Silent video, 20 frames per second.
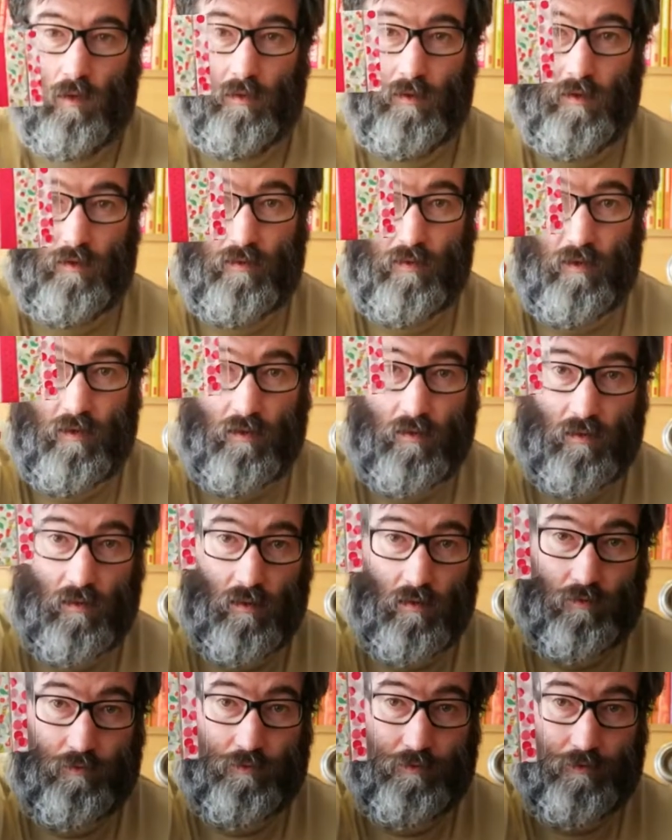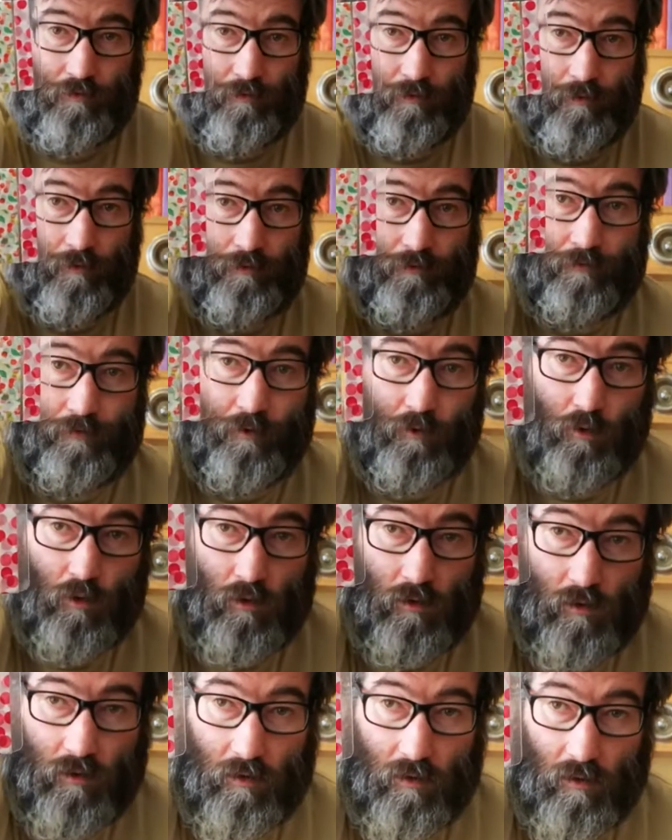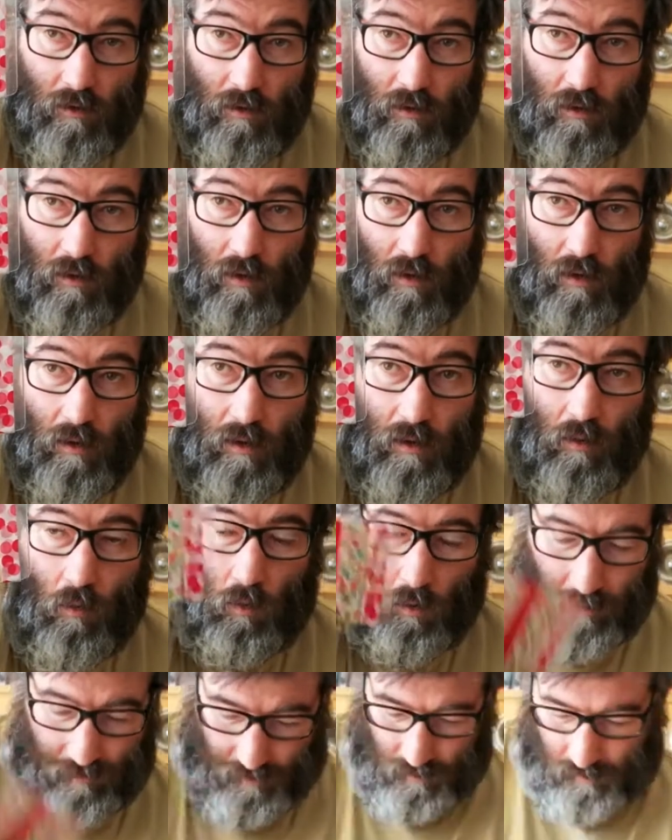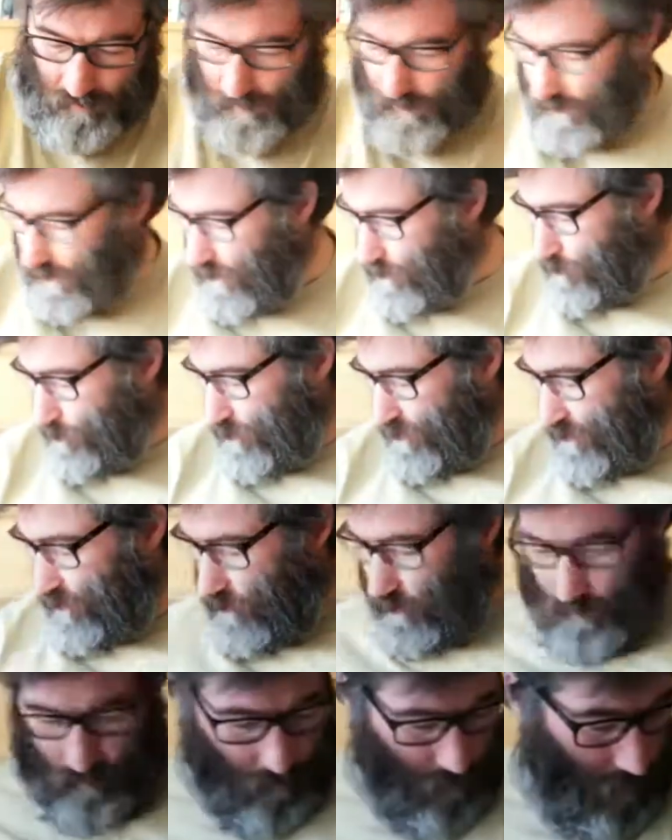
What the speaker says: This is fruit washi tapes.